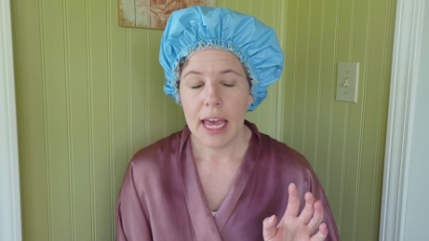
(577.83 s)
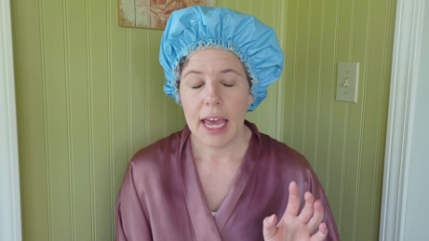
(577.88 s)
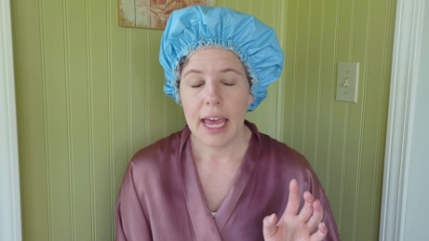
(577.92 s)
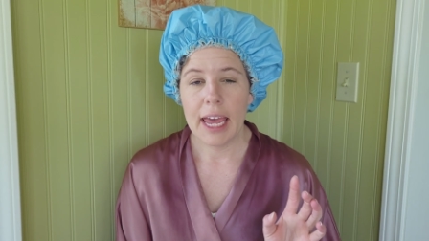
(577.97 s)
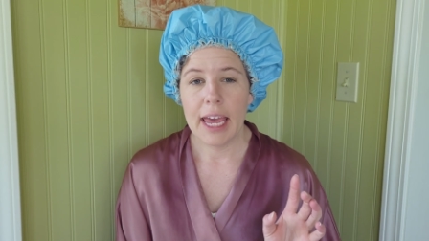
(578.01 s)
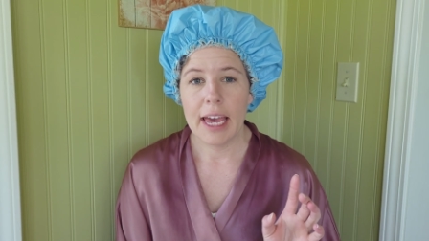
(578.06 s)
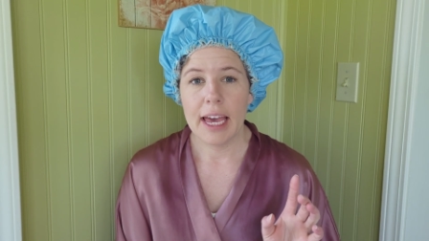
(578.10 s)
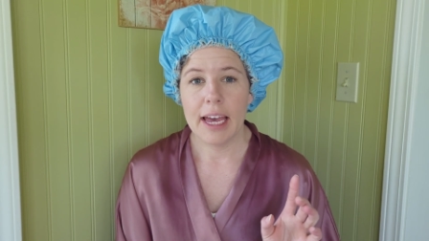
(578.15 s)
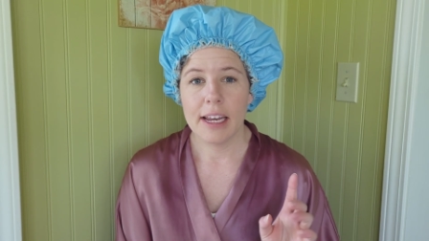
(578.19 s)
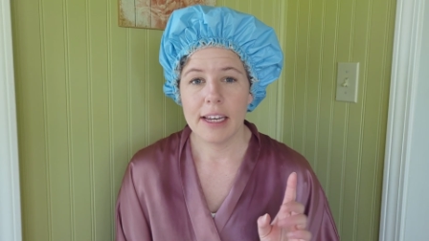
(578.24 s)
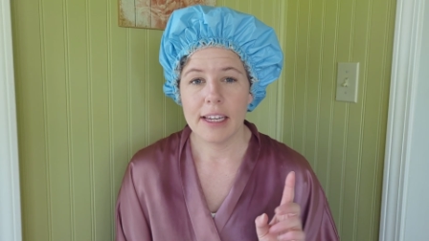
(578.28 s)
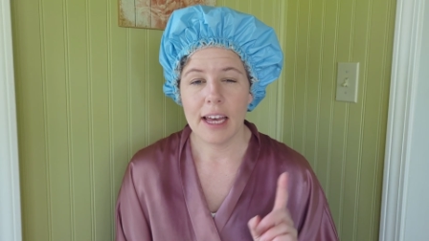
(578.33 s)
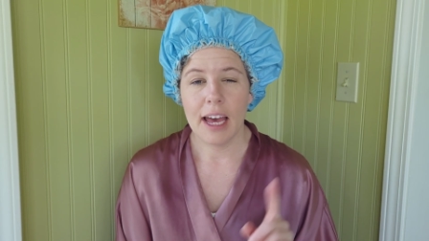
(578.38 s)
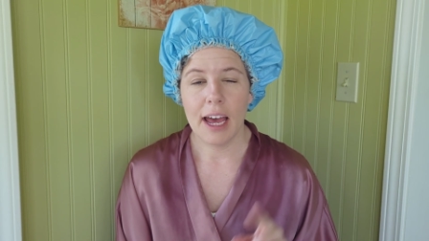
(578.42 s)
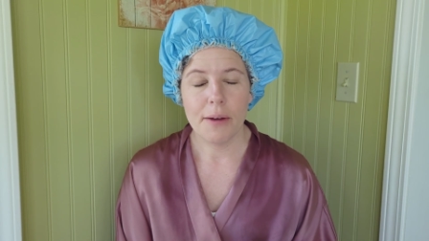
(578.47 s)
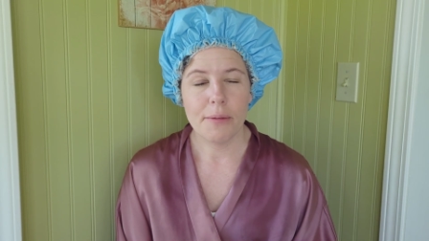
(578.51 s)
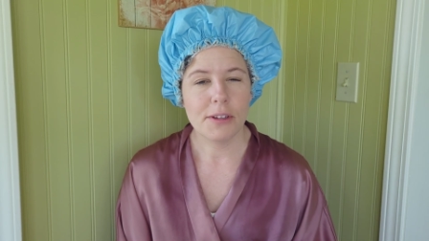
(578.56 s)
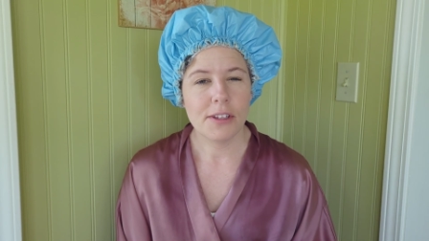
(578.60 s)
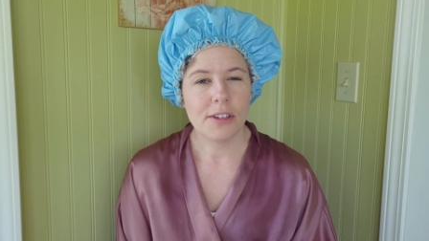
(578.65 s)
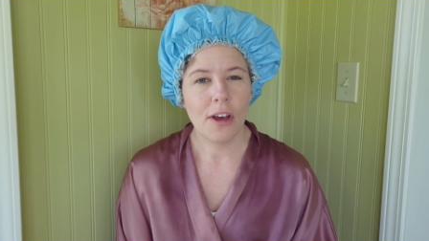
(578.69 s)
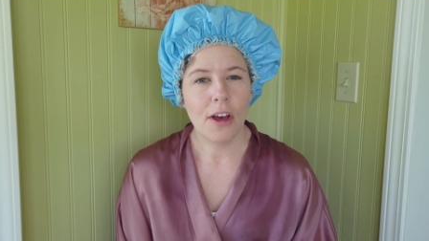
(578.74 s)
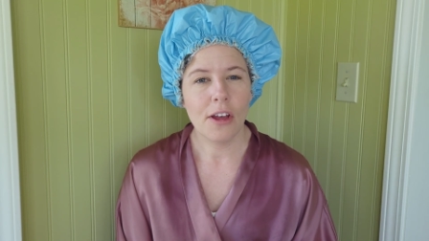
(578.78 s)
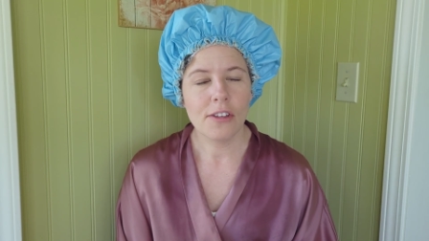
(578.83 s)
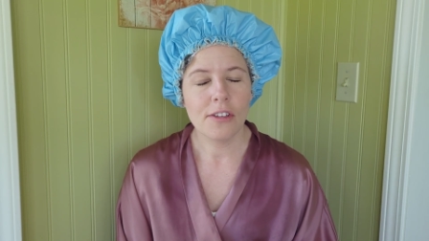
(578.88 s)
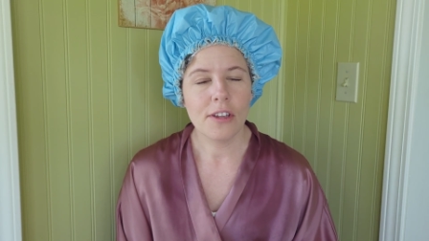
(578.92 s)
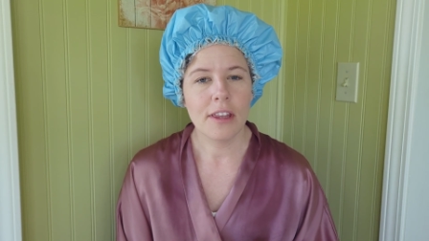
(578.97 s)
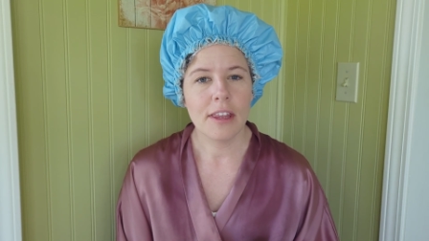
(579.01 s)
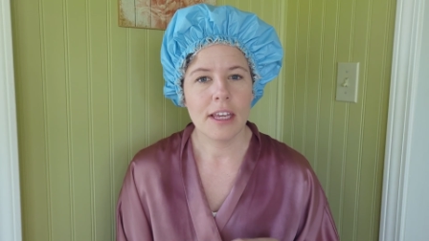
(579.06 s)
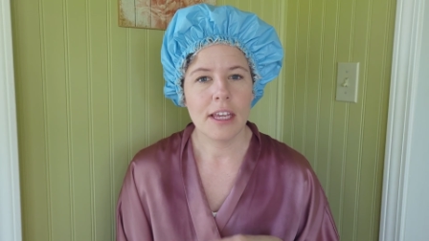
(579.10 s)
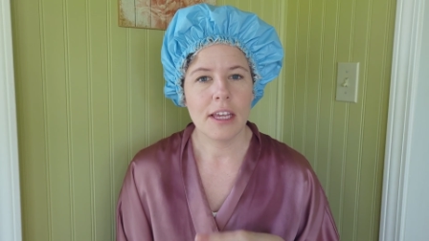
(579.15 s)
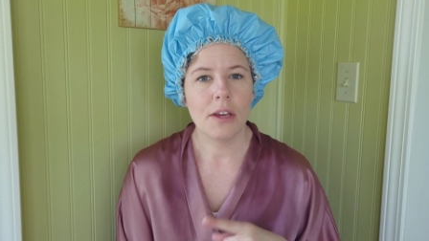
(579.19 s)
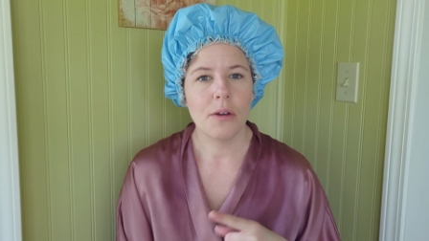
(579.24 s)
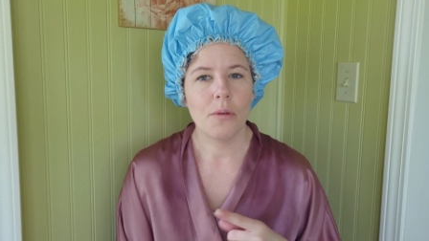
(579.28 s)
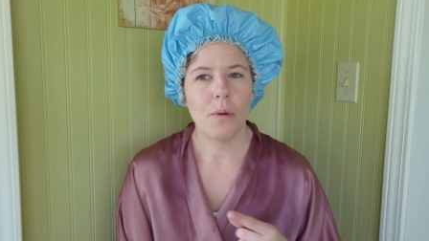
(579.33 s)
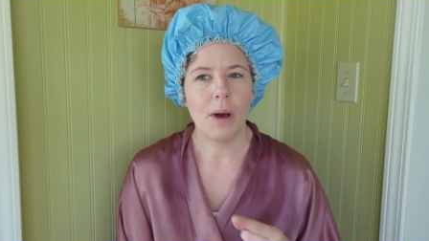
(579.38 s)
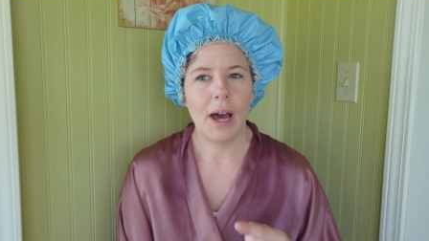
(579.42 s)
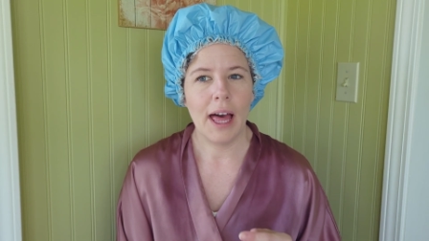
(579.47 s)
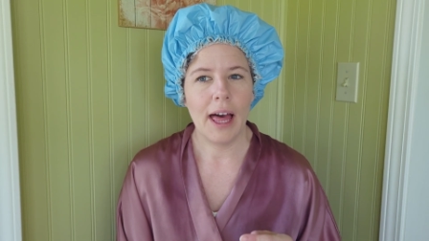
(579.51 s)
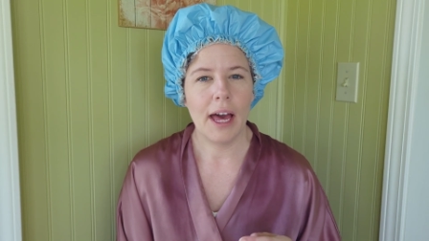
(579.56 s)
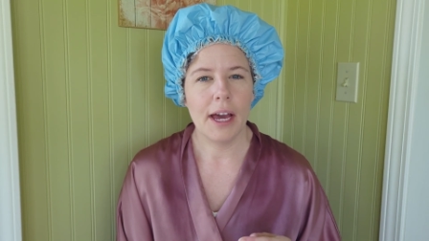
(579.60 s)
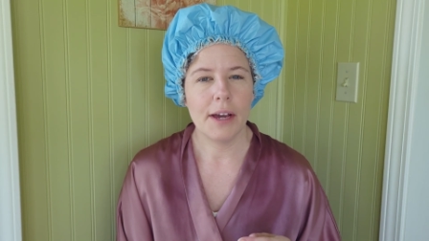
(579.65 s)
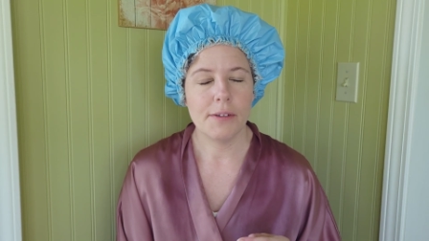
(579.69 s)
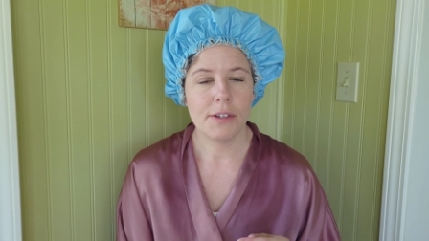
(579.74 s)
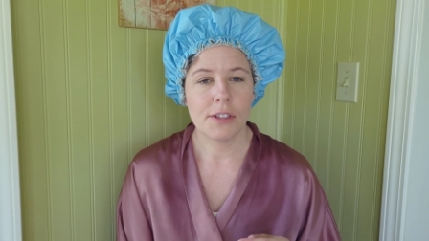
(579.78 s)
And I was also thinking
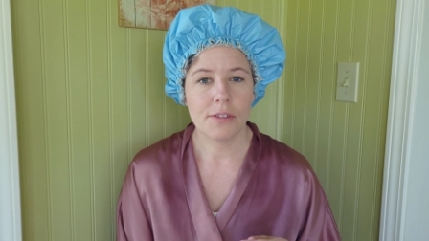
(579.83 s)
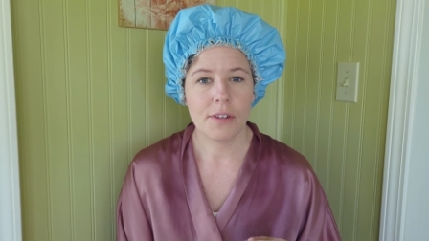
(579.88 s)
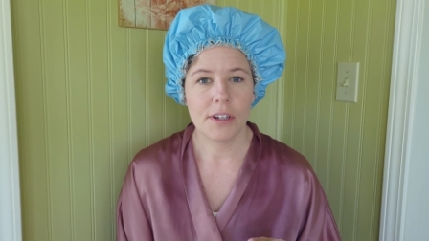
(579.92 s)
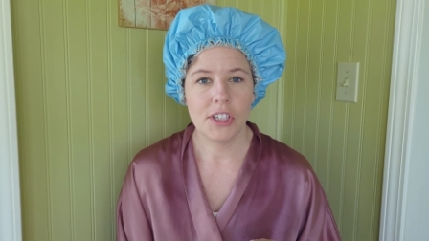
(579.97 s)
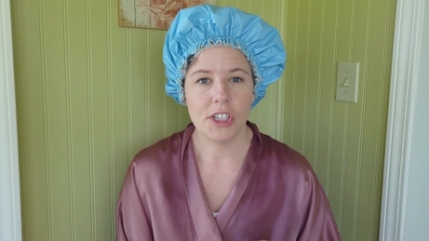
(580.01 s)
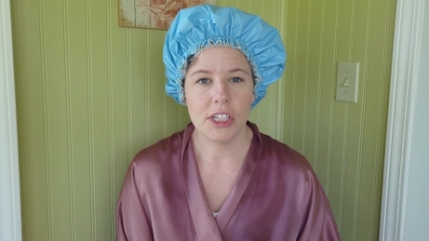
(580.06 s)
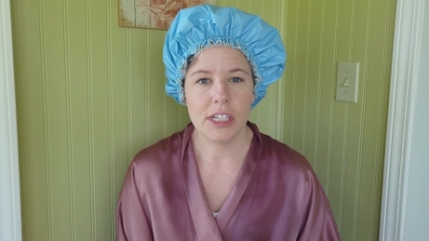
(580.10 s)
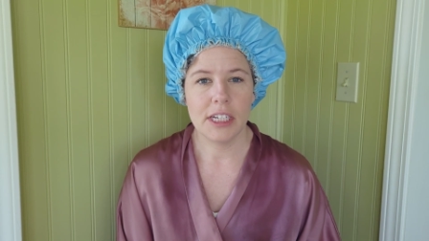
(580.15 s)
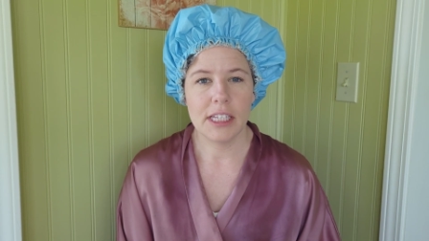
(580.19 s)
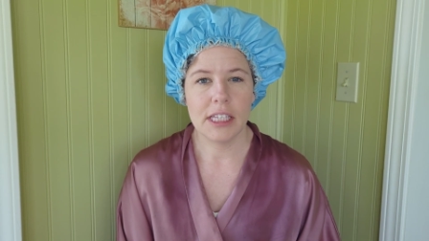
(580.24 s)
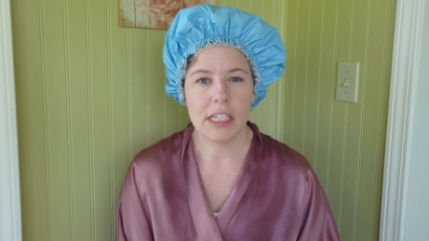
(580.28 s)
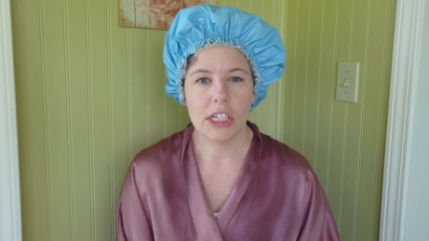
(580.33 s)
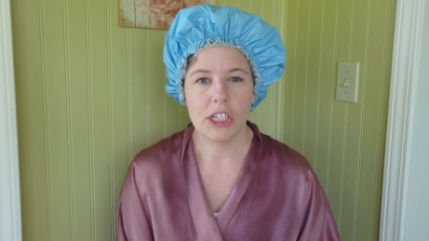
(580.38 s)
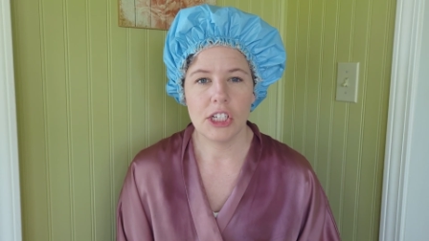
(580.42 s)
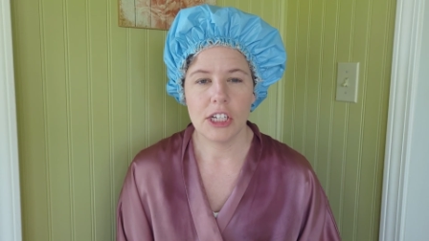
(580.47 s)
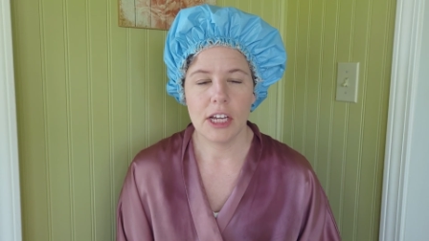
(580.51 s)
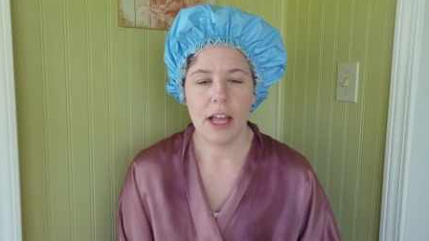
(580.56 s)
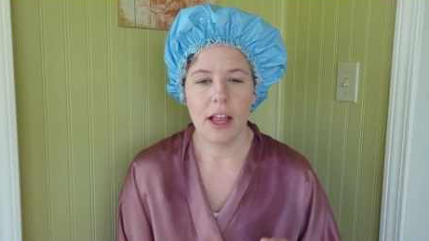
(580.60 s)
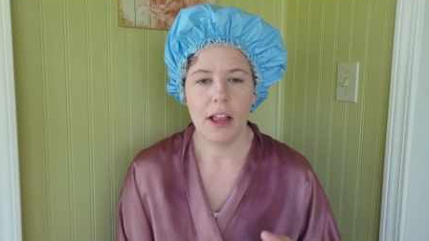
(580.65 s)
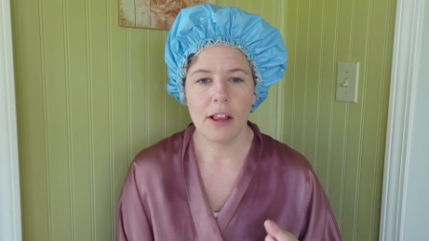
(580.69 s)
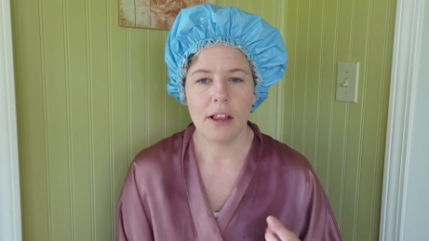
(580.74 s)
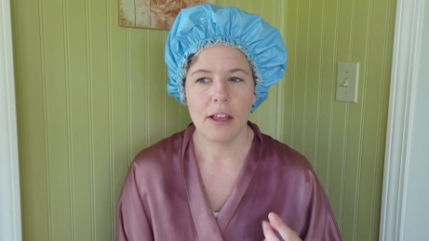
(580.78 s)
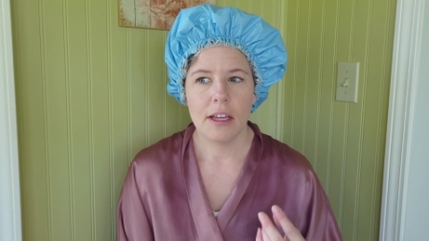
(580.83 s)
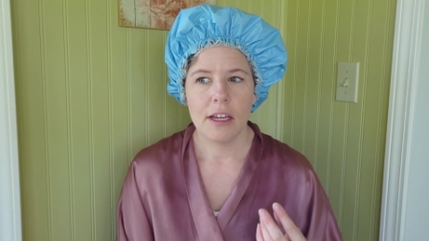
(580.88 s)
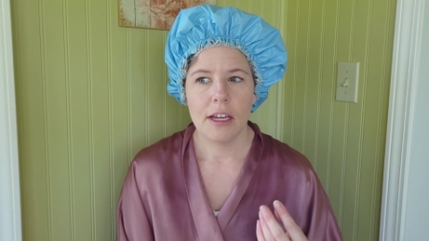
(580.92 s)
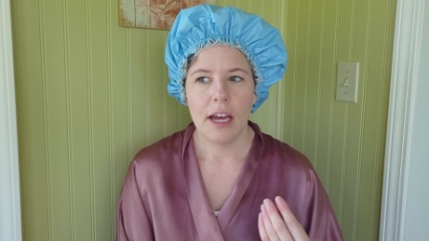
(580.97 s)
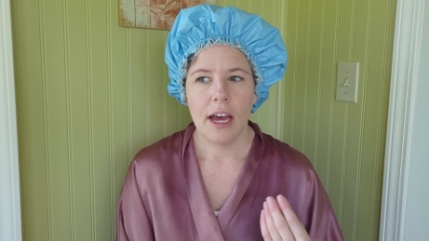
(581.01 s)
while I was scrunching in the gel,